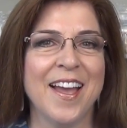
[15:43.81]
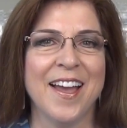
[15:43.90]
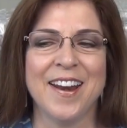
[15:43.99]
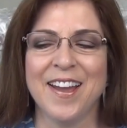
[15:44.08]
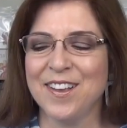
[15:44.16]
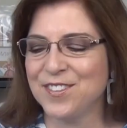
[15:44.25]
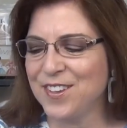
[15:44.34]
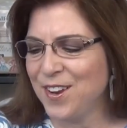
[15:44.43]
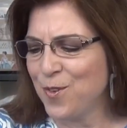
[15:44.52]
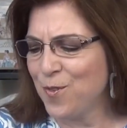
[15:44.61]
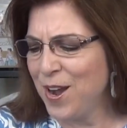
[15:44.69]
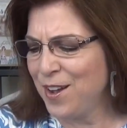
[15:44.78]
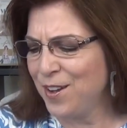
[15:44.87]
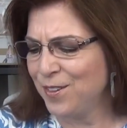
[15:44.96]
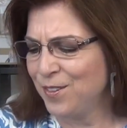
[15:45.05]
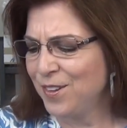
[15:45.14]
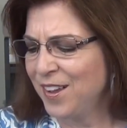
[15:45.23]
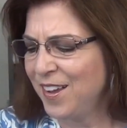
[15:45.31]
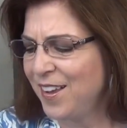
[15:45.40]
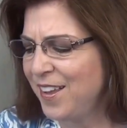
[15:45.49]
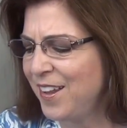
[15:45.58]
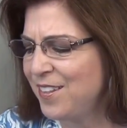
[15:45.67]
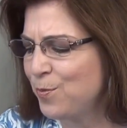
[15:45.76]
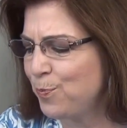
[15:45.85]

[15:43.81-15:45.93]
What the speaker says: and I was like, wow, it's